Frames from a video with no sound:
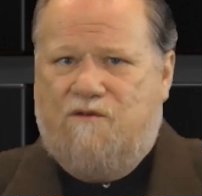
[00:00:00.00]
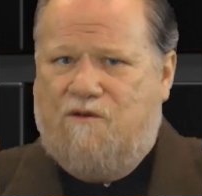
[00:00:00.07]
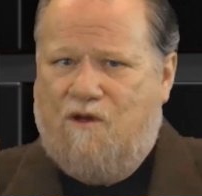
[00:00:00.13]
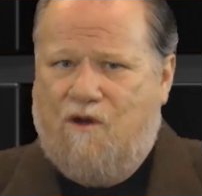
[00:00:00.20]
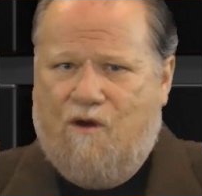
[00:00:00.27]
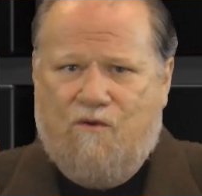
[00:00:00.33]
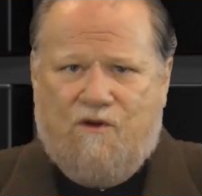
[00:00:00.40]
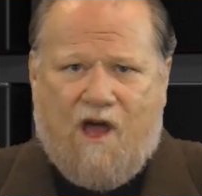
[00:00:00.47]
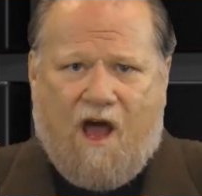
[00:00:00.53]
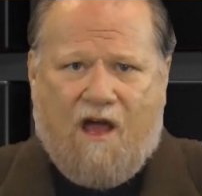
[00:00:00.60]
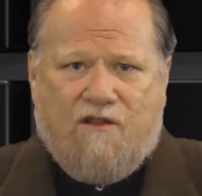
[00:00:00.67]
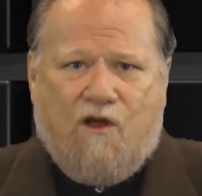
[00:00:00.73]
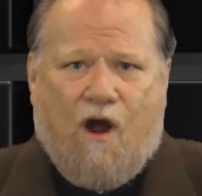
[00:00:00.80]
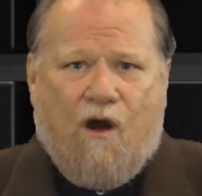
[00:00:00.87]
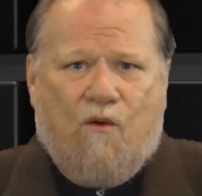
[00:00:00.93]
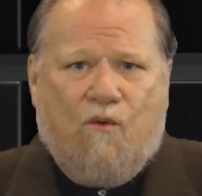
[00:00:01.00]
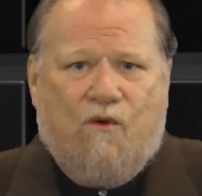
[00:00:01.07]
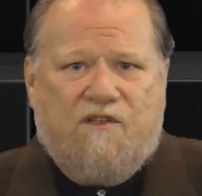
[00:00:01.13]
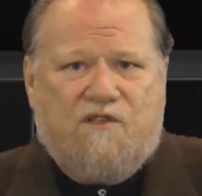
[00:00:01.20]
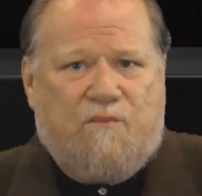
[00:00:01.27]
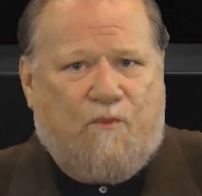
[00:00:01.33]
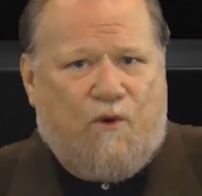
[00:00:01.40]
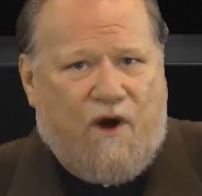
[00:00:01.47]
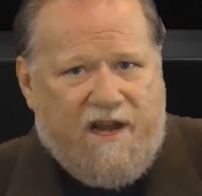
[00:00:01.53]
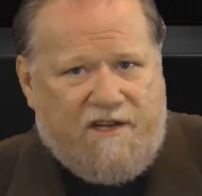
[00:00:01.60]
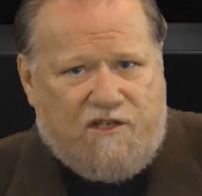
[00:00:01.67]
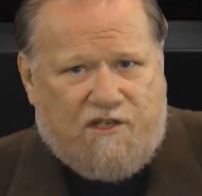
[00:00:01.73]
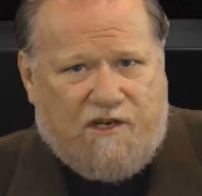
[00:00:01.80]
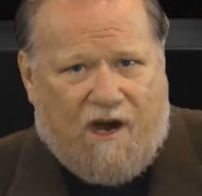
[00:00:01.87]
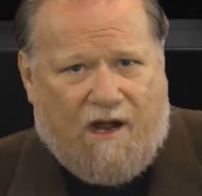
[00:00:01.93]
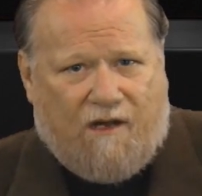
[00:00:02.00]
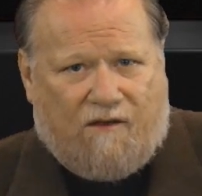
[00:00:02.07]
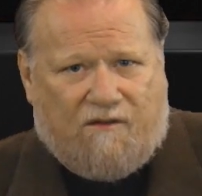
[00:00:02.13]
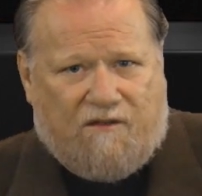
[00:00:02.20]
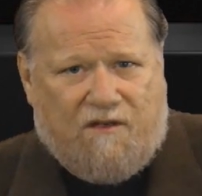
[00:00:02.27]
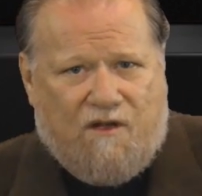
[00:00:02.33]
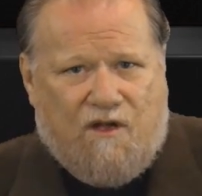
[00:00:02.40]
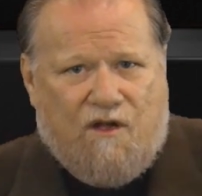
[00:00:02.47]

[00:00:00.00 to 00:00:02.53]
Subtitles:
No, not Darwin's brainchild,